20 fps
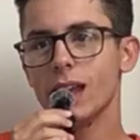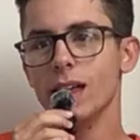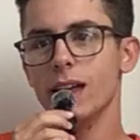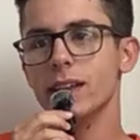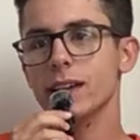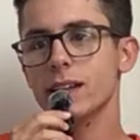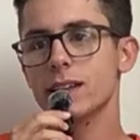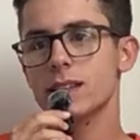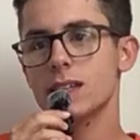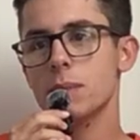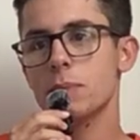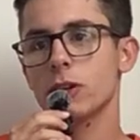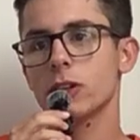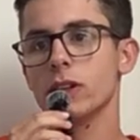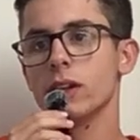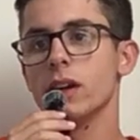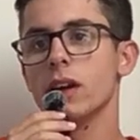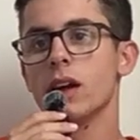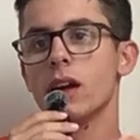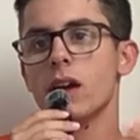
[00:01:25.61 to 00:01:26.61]
I think it's
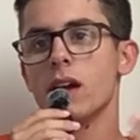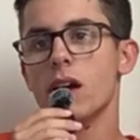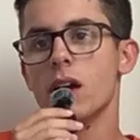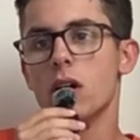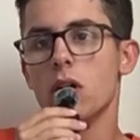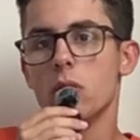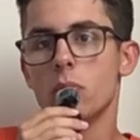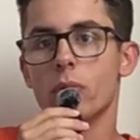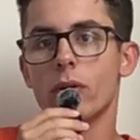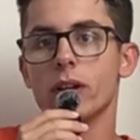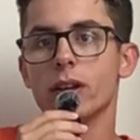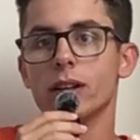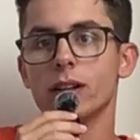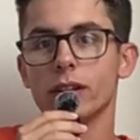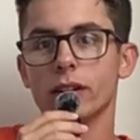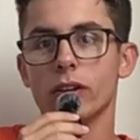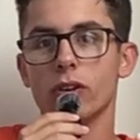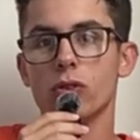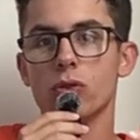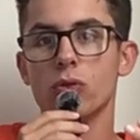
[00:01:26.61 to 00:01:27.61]
typically pretty
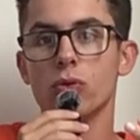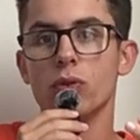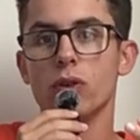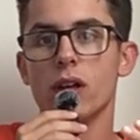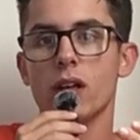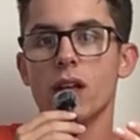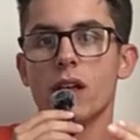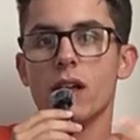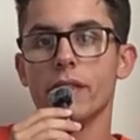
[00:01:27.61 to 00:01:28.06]
clear who